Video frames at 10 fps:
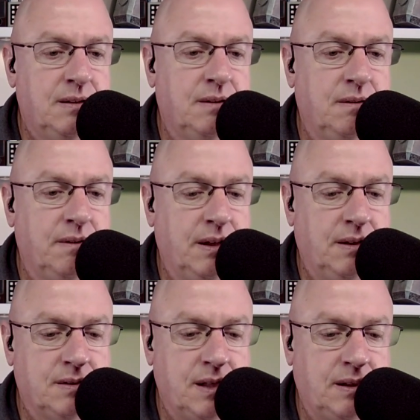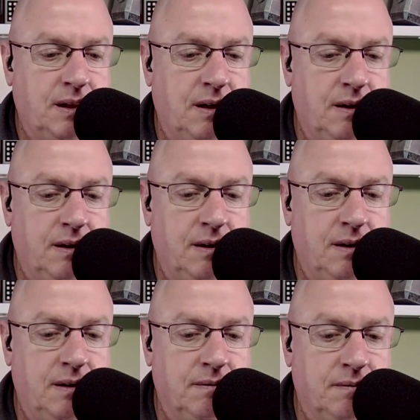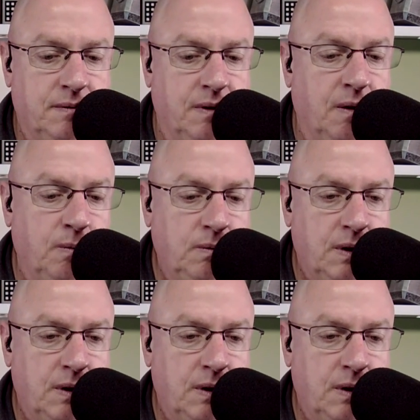Oh, yeah. It looks like they no.